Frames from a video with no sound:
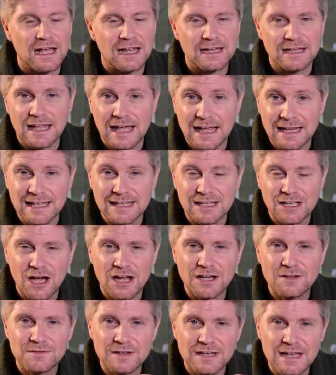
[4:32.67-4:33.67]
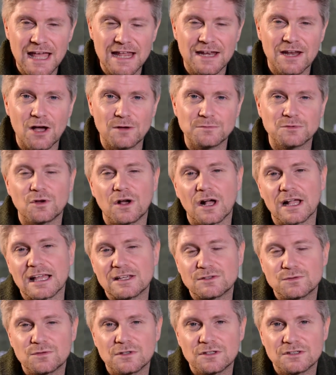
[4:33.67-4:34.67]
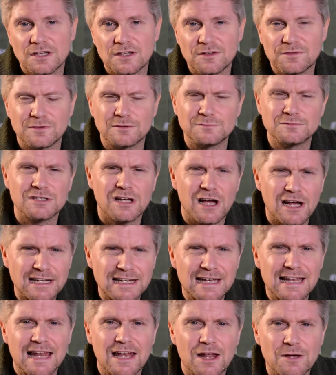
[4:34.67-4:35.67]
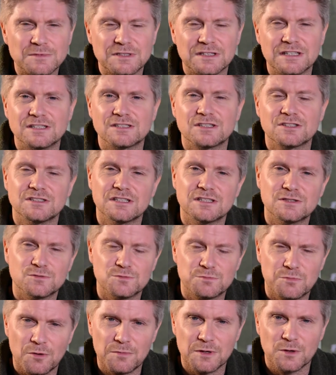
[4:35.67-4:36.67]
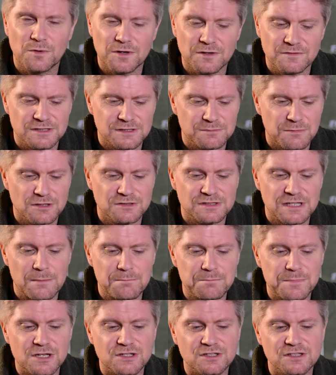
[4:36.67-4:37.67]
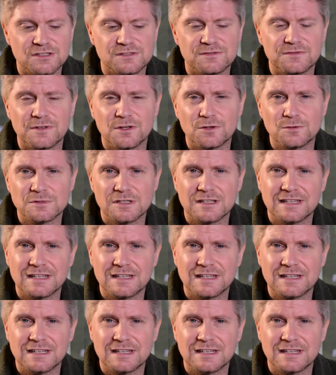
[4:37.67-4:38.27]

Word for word: and it kind of led up to, I guess all those other films kind of led up to this, because this was probably one of his most ambitious films.